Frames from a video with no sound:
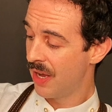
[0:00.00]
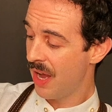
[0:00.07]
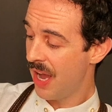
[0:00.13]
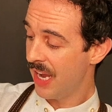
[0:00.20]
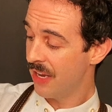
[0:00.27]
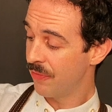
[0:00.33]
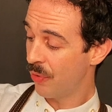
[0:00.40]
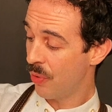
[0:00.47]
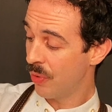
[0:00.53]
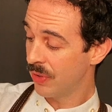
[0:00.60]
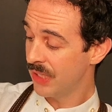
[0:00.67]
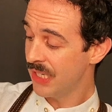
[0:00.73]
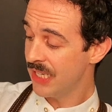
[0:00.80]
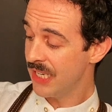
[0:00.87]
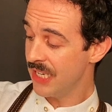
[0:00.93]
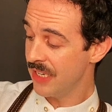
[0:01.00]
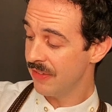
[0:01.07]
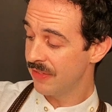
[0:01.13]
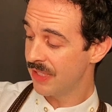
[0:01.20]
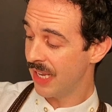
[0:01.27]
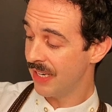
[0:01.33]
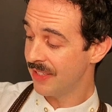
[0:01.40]
I have only
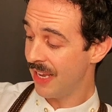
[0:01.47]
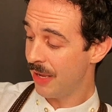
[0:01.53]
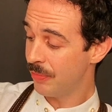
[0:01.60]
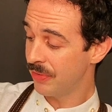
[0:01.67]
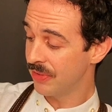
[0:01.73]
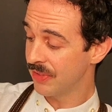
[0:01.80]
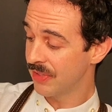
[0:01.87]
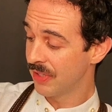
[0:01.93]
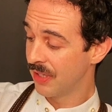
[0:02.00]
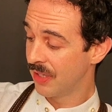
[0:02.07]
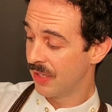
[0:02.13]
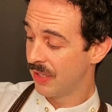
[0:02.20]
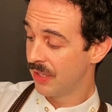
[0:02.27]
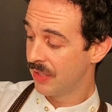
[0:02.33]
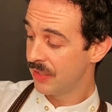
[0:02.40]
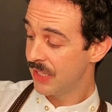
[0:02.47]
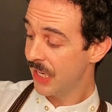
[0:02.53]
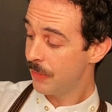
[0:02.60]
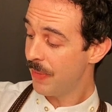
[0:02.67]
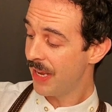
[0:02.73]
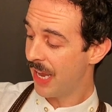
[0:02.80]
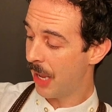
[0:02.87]
leaves and apples.
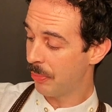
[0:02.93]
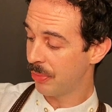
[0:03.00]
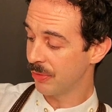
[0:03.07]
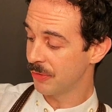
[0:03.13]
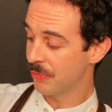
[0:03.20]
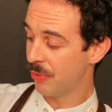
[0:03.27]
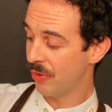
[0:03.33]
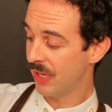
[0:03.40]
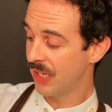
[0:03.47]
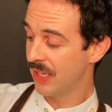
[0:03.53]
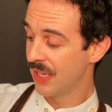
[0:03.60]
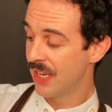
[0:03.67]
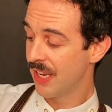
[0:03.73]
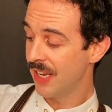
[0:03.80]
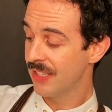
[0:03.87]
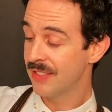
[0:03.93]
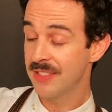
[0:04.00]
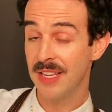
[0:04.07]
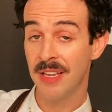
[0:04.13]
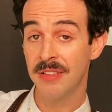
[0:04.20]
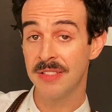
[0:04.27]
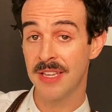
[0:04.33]
Take my apples, boy, and
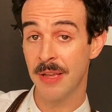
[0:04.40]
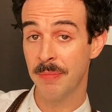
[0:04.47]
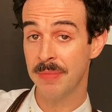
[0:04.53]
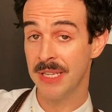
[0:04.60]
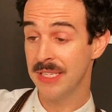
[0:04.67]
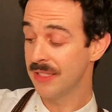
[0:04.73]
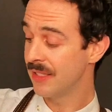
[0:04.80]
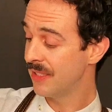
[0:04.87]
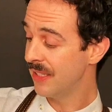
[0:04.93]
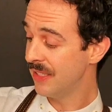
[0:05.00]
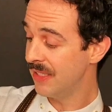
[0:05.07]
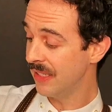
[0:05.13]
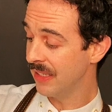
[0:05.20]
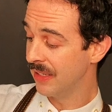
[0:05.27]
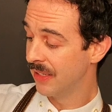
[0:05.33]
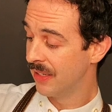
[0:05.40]
sell them in the city.